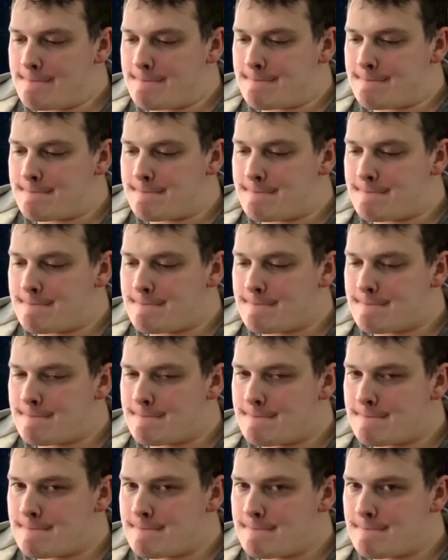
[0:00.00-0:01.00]

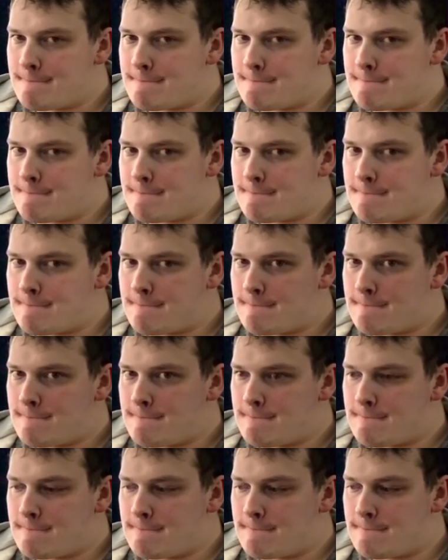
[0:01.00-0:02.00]

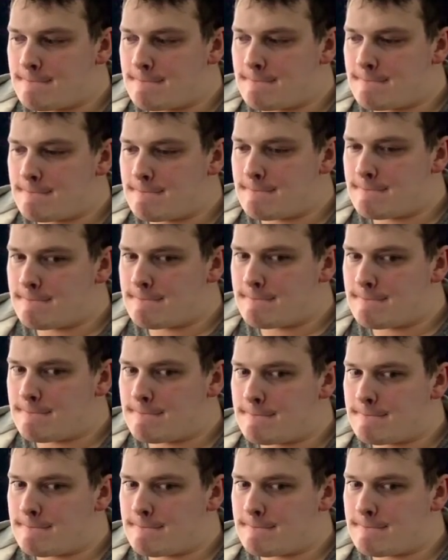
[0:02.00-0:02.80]
Nobody speaks.